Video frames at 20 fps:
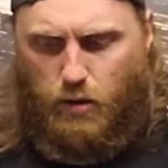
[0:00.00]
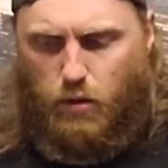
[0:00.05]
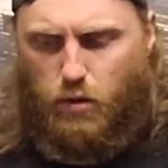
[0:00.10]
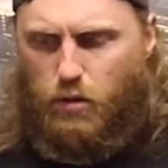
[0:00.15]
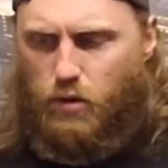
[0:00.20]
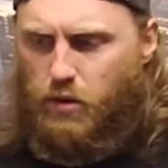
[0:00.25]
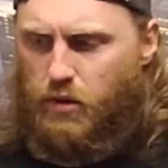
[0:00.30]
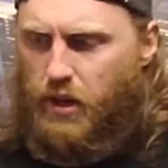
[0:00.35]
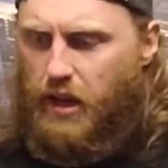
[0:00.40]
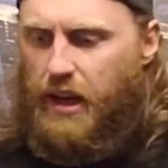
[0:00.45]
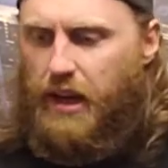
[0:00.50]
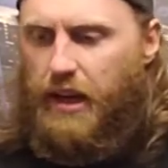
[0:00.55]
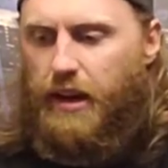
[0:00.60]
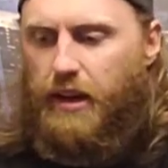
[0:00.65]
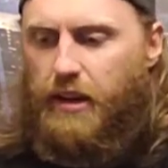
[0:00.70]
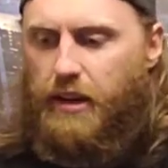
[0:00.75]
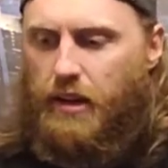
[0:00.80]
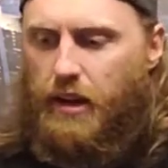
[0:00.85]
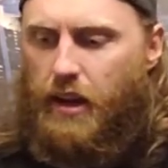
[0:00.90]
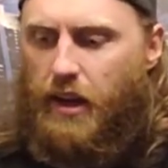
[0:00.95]
Whoo, yeah.
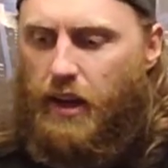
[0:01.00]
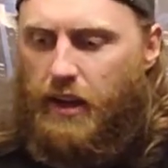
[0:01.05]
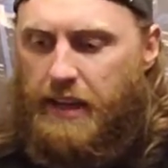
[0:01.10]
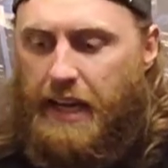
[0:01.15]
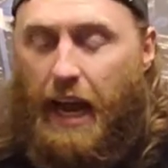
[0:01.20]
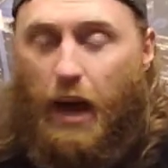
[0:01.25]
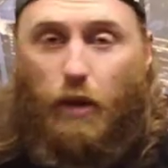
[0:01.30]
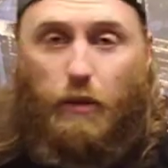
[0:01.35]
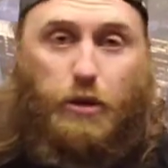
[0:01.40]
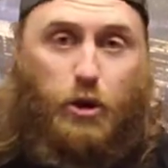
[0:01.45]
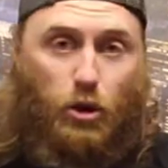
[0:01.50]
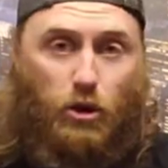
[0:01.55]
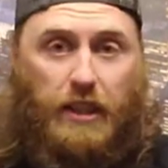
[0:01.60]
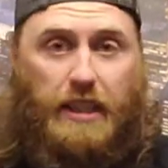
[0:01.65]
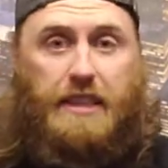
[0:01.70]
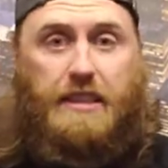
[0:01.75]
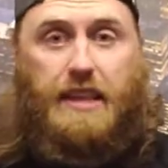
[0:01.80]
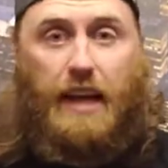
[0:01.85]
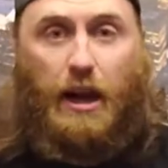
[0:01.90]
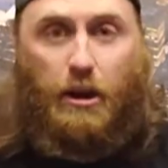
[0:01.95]
Now, the only
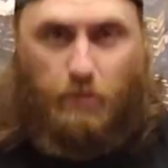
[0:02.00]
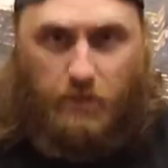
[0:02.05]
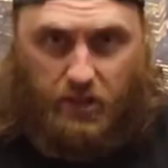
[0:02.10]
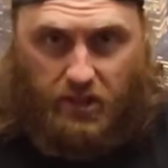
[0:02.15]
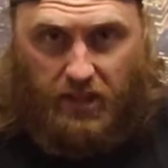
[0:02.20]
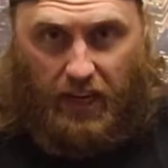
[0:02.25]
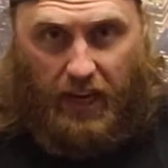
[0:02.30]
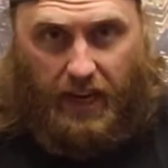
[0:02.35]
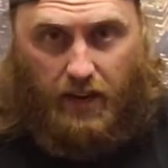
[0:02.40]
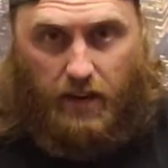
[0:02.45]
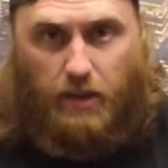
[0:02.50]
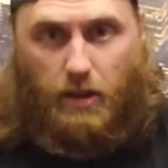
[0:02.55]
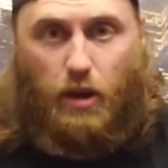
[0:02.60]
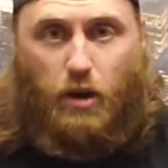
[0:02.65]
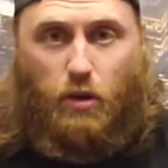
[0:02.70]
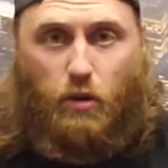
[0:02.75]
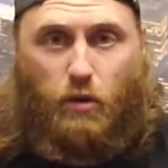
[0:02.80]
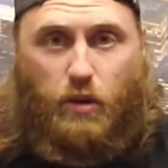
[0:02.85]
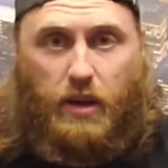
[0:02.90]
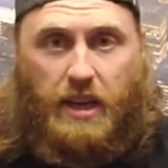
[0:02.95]
downside,
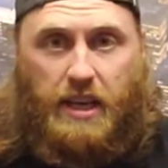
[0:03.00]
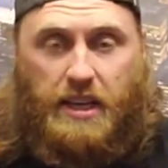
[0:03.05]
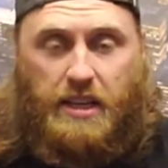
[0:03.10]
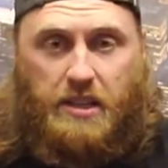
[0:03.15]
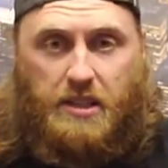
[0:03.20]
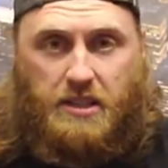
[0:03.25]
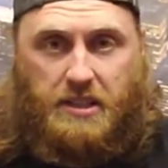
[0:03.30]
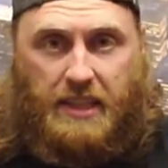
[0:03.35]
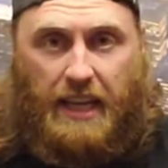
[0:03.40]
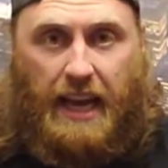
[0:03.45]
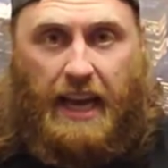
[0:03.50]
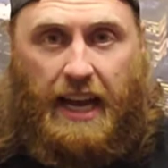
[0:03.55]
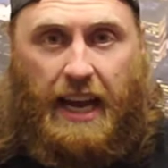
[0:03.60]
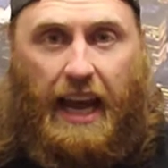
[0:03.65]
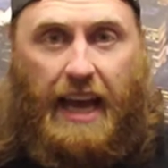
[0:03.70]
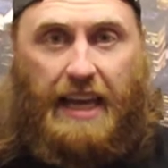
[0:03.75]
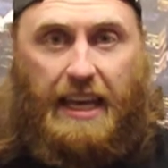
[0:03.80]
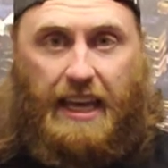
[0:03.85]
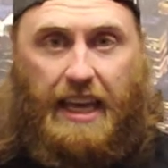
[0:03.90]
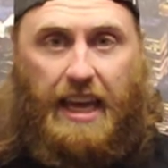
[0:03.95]
though, is that
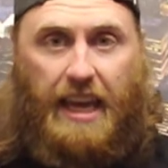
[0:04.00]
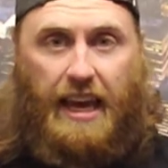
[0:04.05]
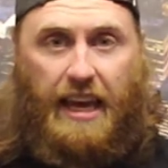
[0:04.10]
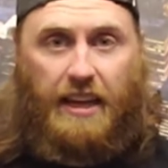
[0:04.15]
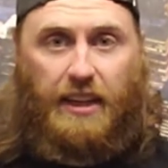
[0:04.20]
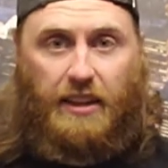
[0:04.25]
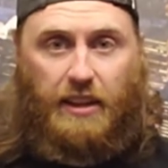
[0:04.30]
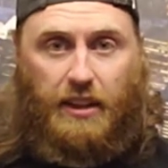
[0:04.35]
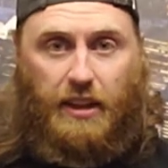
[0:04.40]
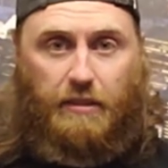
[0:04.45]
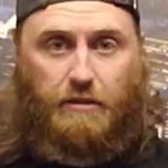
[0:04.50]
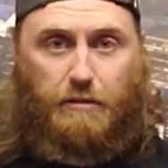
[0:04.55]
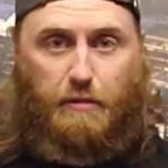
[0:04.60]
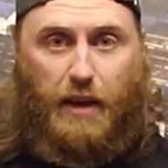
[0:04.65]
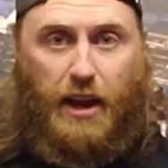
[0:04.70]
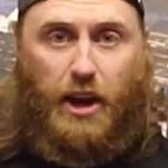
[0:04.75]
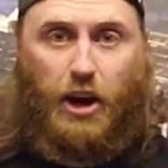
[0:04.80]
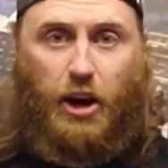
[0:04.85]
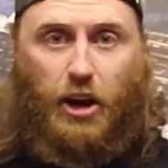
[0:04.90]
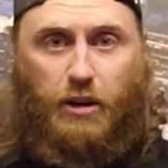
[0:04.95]
I can't lift
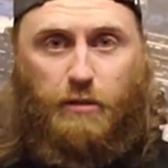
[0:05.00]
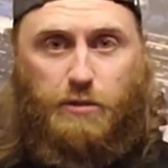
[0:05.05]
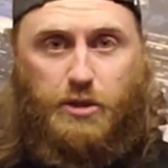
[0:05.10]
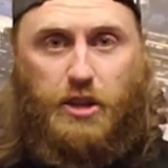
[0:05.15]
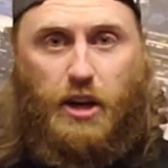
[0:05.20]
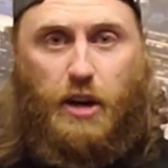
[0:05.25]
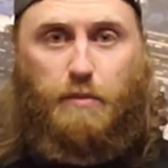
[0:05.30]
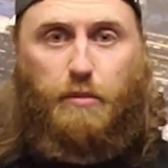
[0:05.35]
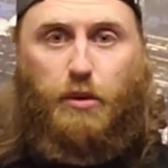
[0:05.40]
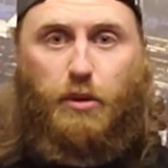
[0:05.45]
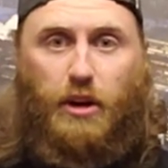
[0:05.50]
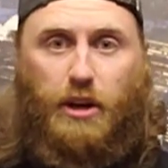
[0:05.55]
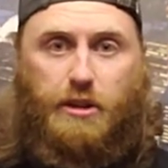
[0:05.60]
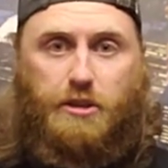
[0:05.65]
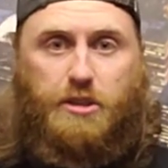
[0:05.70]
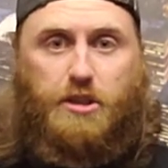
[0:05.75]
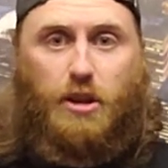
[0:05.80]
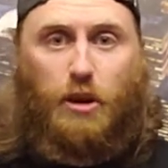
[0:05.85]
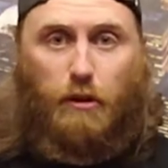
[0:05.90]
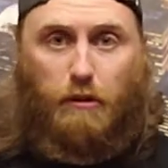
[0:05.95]
my arms up or
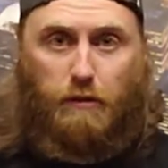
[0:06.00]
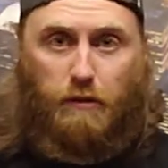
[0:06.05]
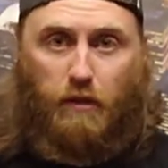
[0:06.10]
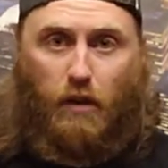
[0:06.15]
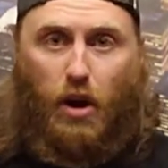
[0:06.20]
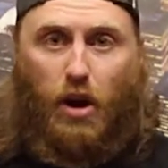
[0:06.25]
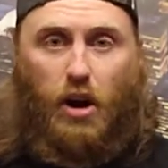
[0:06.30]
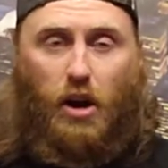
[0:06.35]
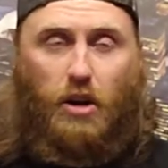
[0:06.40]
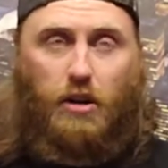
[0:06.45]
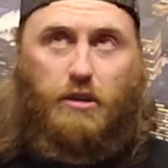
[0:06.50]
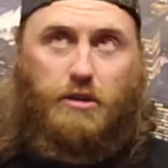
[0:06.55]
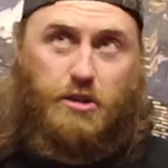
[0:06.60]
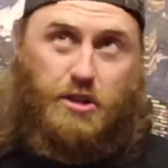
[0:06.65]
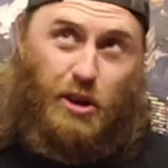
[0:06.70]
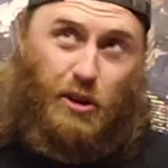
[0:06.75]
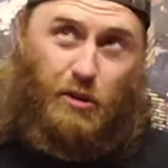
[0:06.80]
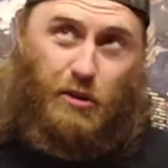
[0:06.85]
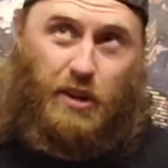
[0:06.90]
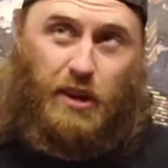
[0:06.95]
else they'll fall.
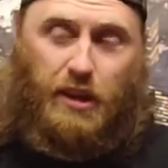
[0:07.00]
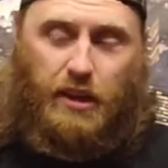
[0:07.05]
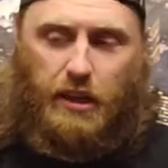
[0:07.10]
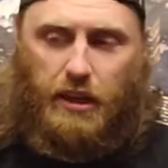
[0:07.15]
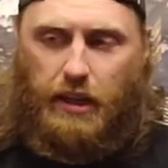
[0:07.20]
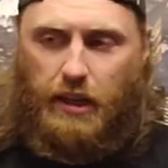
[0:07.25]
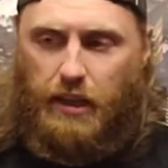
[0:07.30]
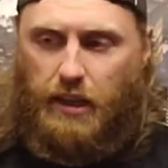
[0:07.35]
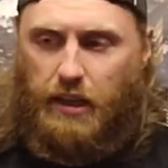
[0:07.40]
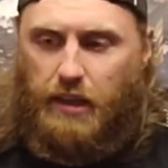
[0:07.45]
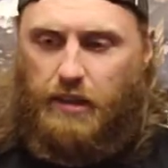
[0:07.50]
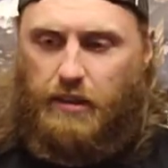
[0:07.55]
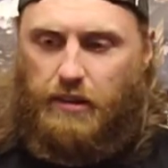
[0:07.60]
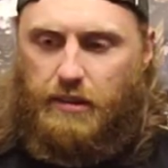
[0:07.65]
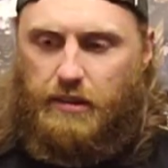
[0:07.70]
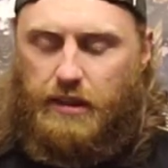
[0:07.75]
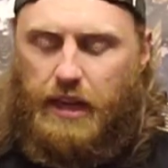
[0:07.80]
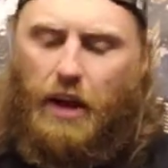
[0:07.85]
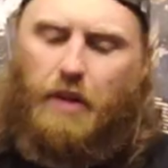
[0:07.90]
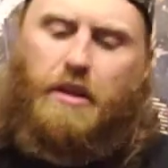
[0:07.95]
So
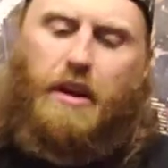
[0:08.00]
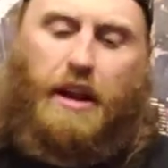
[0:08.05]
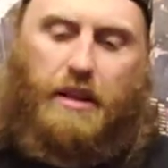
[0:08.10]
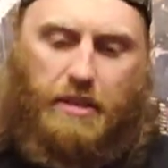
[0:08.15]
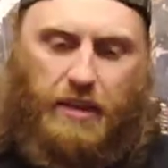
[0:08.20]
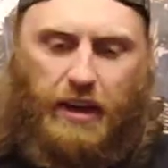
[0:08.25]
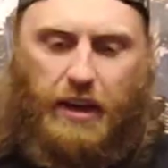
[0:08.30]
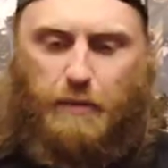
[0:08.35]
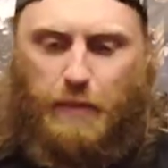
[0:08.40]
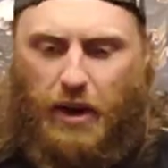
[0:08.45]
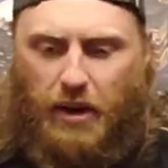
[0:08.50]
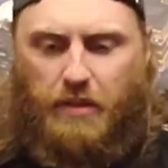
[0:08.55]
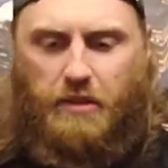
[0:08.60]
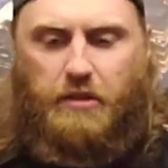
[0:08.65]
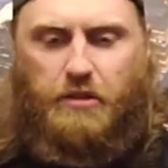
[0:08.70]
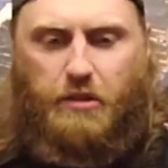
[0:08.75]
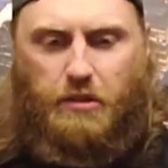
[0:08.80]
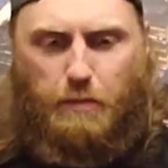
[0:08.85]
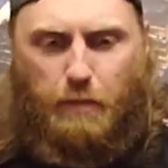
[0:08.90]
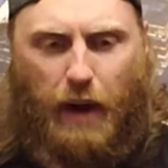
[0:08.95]
now that I think about it,
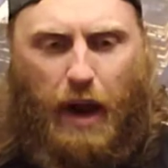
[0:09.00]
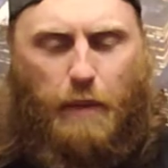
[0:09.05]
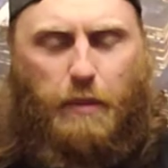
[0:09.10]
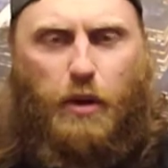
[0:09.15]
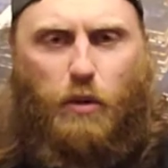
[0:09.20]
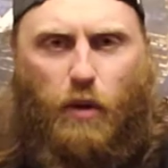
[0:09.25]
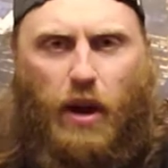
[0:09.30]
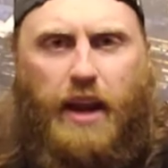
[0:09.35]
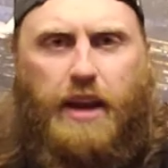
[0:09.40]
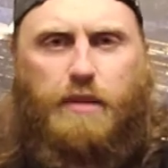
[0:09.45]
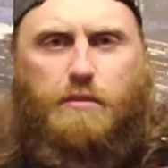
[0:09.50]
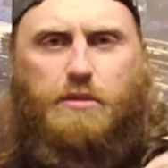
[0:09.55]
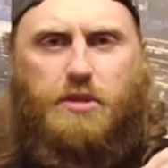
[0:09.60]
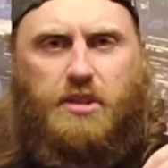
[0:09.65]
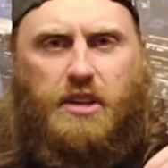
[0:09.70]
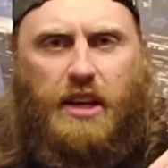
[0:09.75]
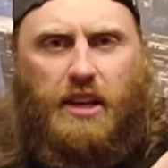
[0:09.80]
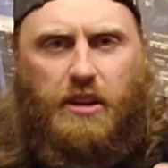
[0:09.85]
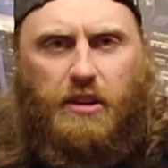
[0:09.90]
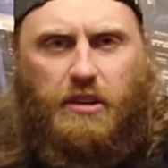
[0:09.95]
this is probably why I'm
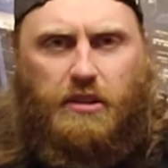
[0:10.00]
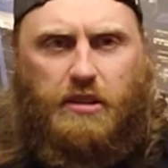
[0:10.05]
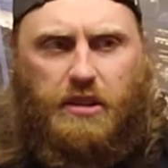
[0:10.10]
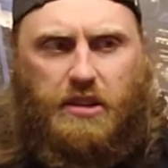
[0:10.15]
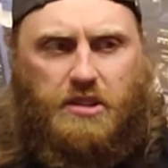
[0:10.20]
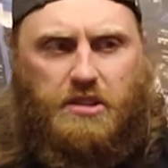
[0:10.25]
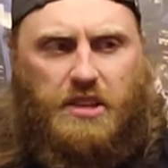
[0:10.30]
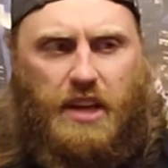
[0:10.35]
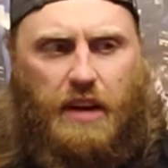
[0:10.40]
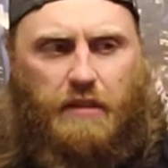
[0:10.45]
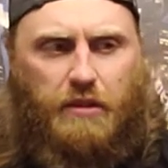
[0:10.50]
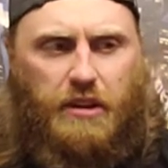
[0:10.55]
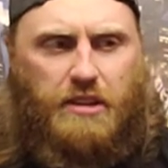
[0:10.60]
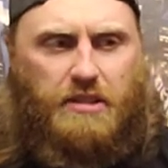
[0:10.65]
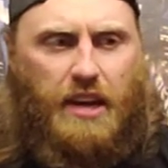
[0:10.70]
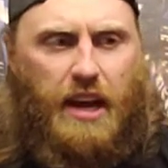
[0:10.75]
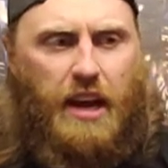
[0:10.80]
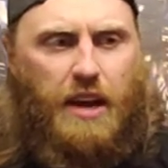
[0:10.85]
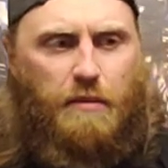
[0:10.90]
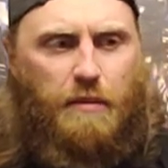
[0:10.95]
single, because every
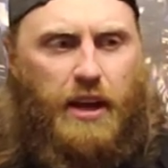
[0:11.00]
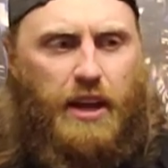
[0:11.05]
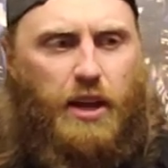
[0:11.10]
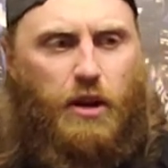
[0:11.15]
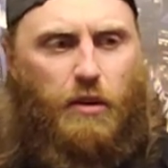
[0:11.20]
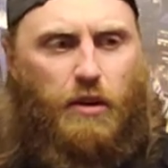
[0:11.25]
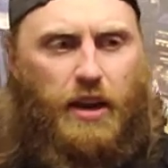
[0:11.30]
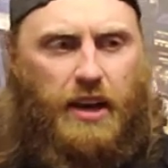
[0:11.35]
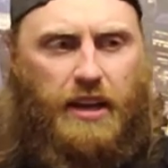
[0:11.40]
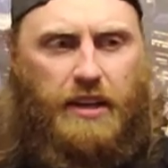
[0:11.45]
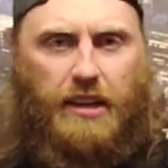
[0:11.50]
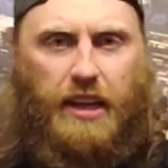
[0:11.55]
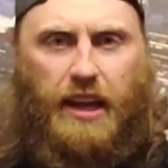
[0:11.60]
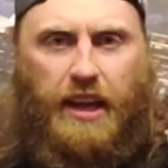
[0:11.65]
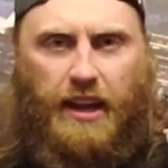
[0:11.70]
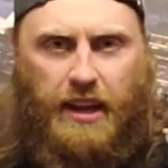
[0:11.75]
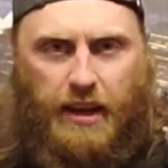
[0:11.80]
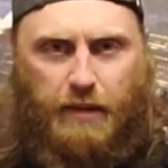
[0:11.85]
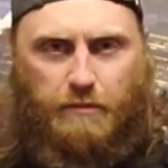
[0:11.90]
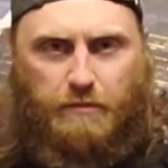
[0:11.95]
time I go on a
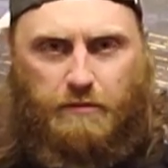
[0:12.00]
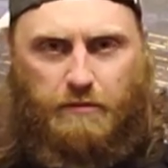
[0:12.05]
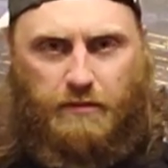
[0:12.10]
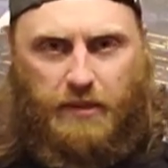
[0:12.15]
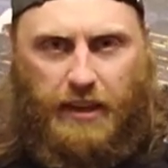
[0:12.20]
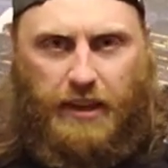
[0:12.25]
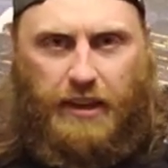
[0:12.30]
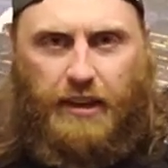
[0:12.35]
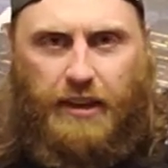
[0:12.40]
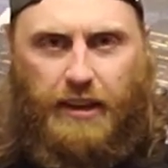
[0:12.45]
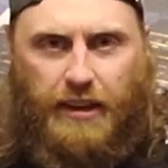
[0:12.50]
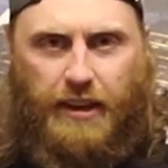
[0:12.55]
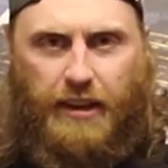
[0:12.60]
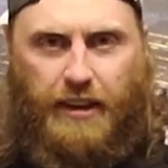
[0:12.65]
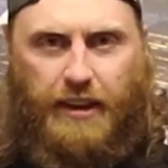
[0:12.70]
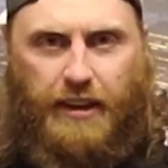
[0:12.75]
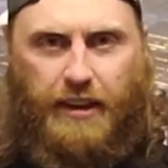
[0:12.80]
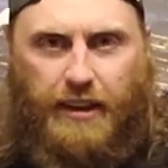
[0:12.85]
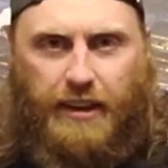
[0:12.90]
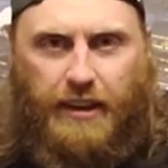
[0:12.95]
date, I'm like,
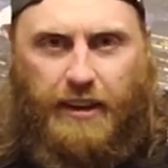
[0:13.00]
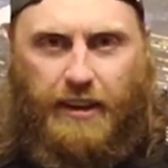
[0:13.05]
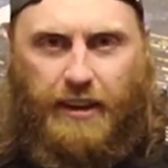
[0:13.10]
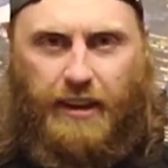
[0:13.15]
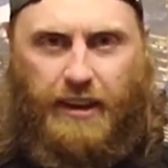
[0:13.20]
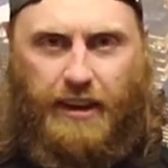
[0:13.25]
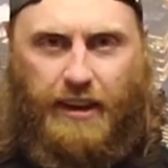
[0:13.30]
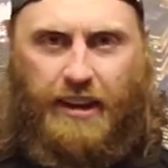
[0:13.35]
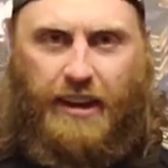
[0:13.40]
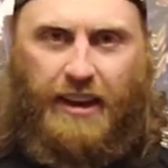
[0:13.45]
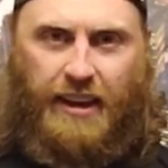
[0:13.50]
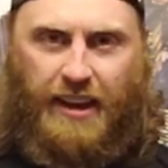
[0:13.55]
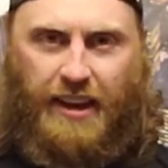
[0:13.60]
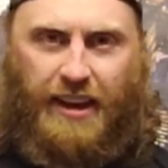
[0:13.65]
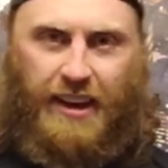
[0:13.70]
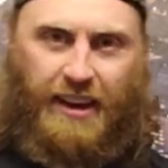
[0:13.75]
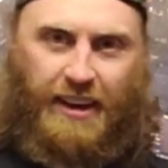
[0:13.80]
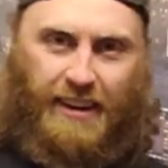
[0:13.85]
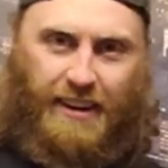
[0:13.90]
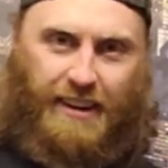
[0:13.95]

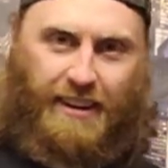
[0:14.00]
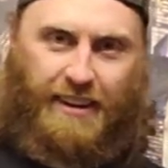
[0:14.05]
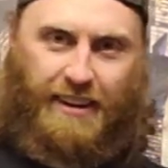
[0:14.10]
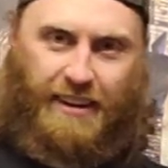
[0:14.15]
hey,